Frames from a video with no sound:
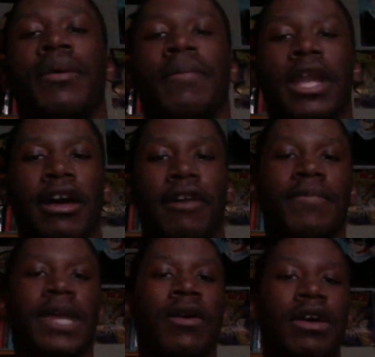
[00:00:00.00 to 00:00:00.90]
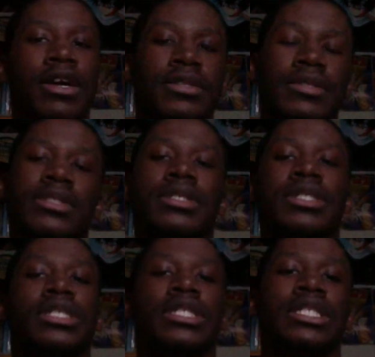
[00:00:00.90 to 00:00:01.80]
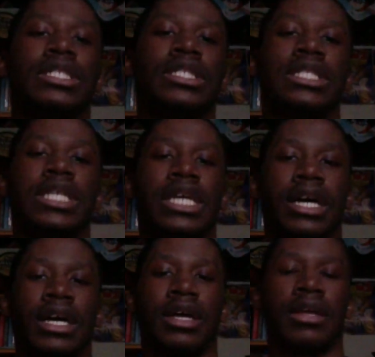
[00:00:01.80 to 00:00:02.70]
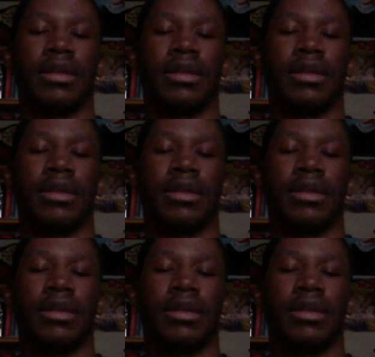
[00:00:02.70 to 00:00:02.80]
But uh, from now on, this is the uh,